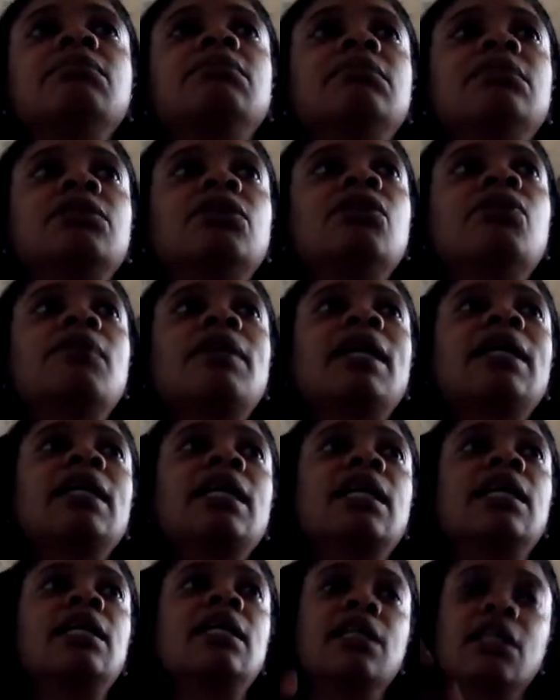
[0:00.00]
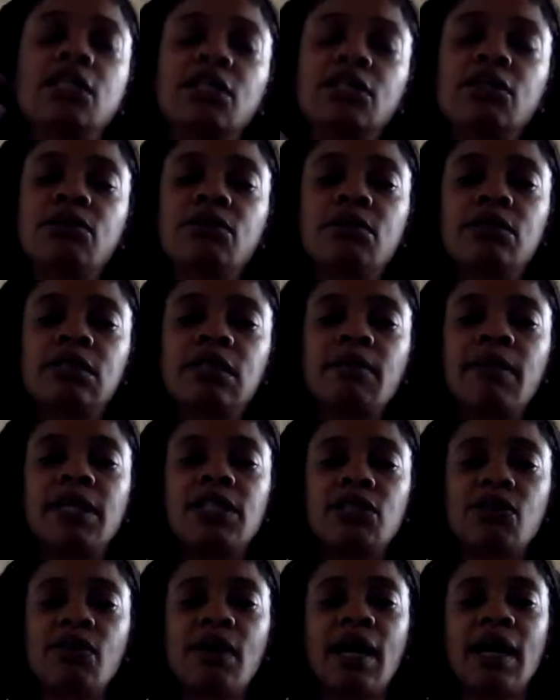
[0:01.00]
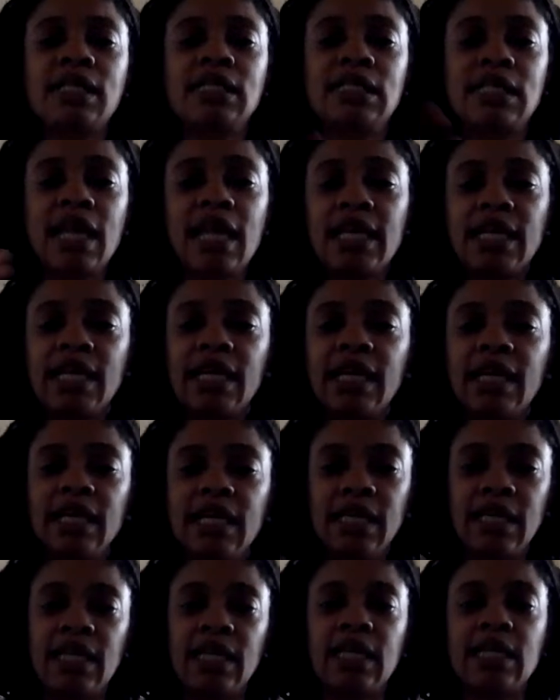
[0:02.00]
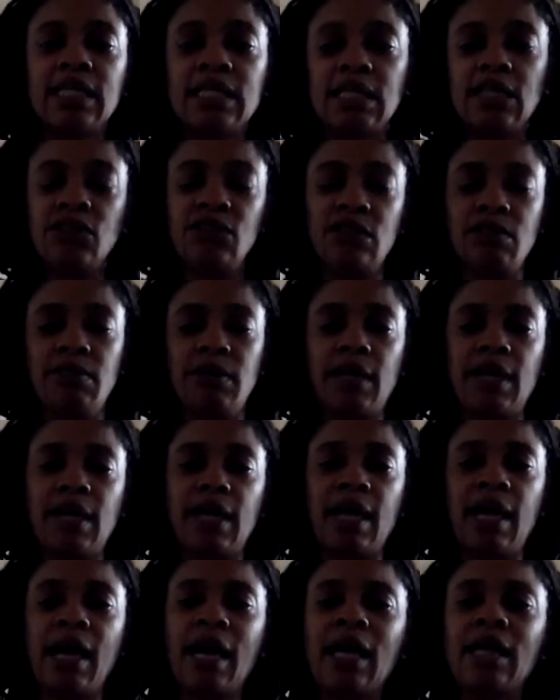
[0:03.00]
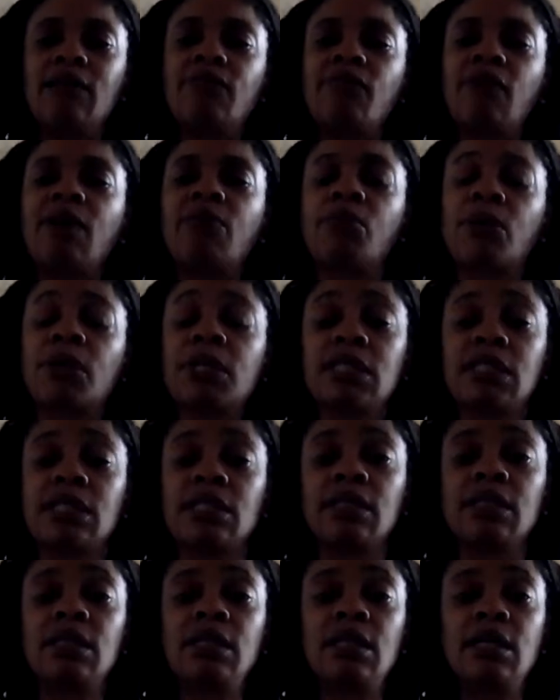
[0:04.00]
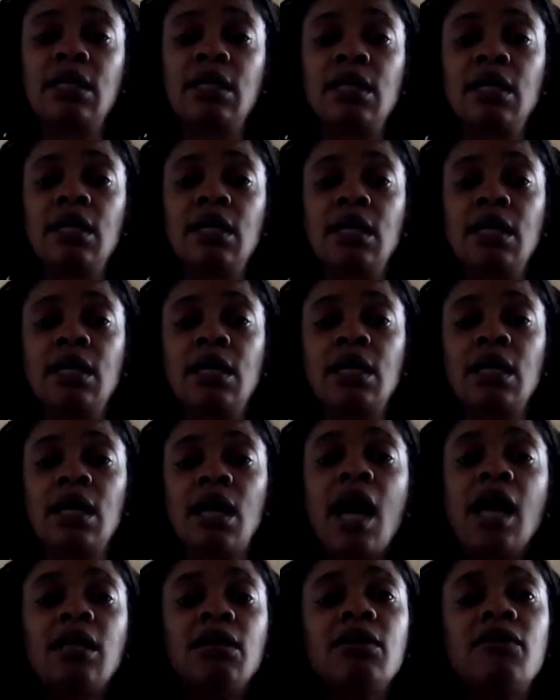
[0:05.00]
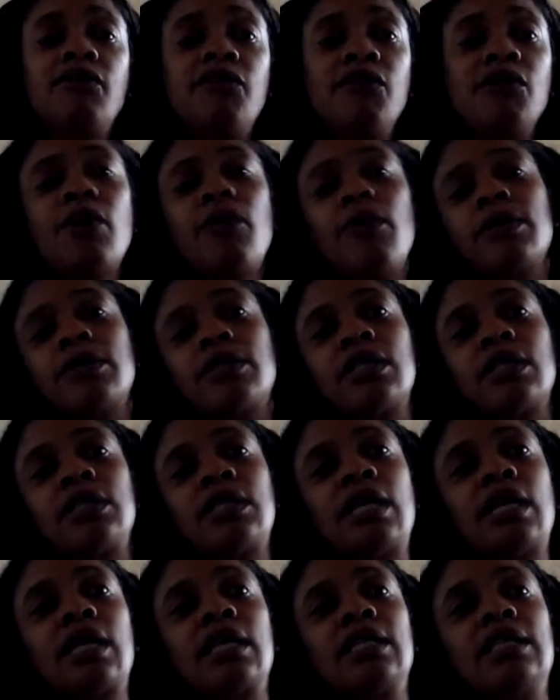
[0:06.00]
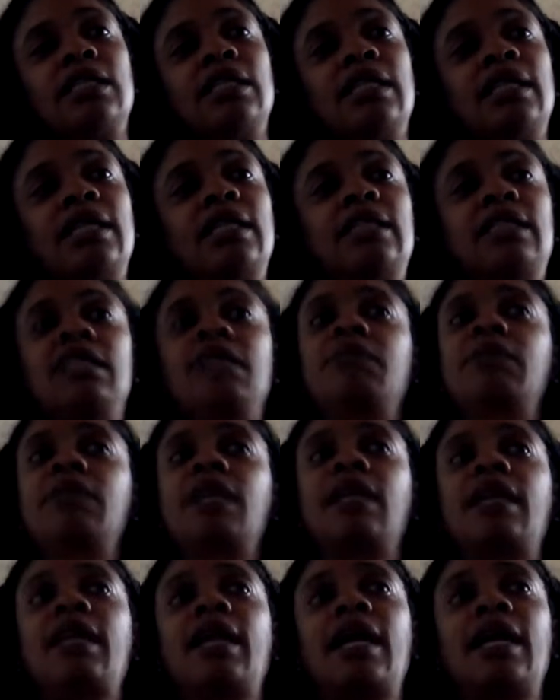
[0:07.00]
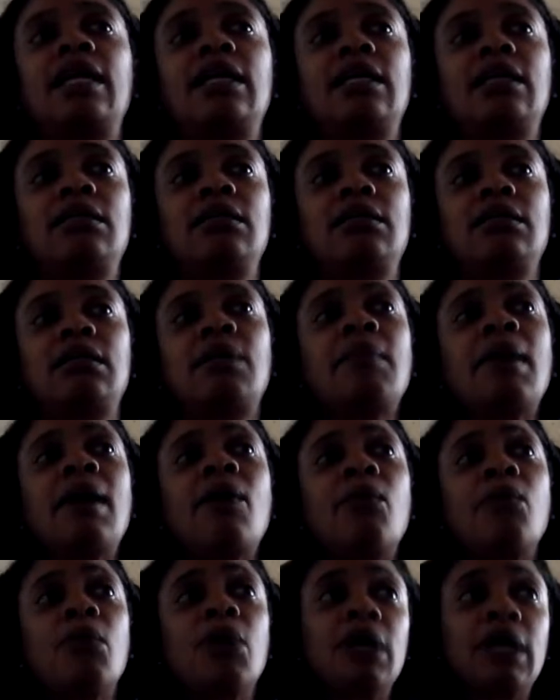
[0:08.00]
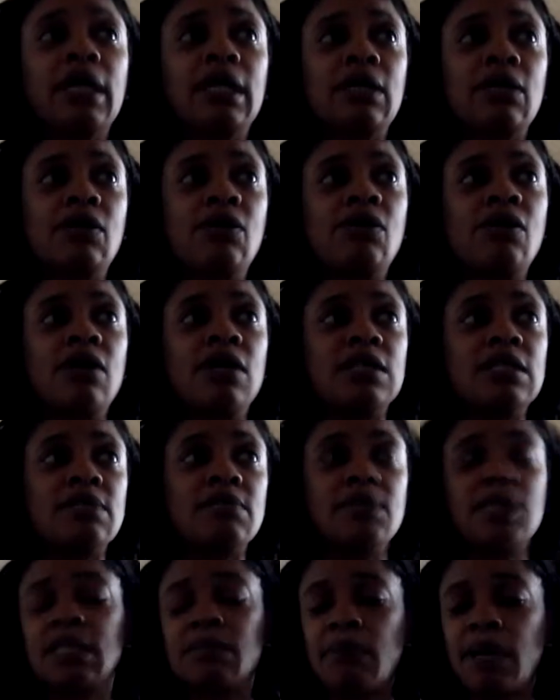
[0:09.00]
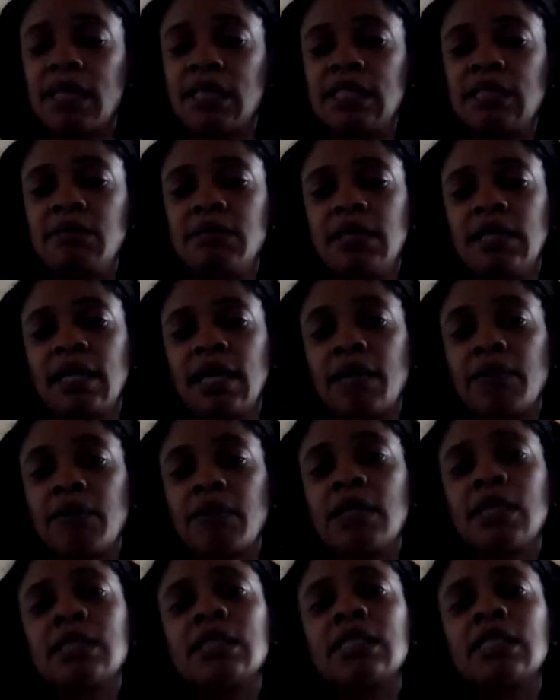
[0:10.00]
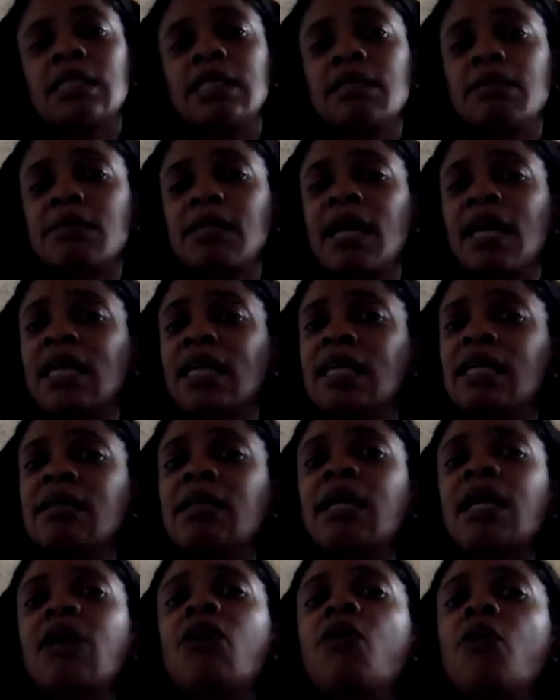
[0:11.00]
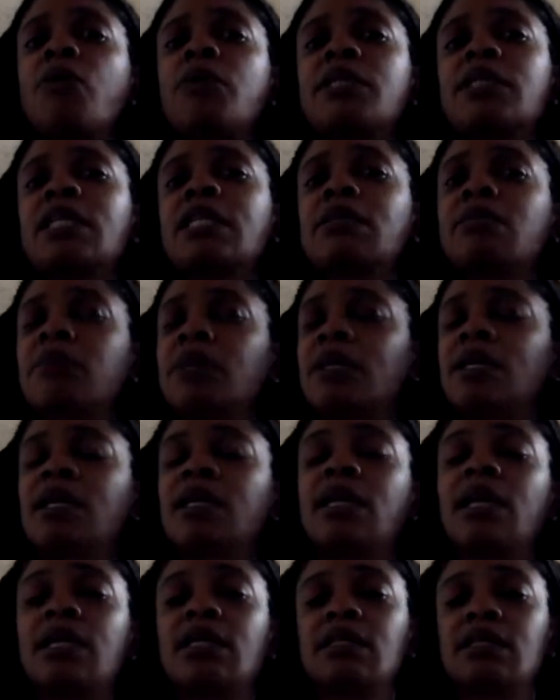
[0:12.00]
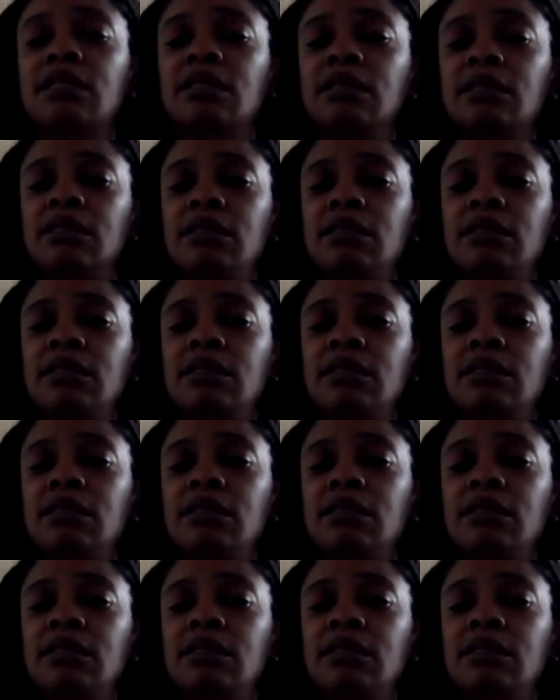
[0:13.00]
doing what I needed to do to make sure I stayed there and that it continued to be at a higher vibration. I look forward to taking sleeps at night. I'm not working on hard to miss my sleeps at night because the sleeps I get always keep me connected.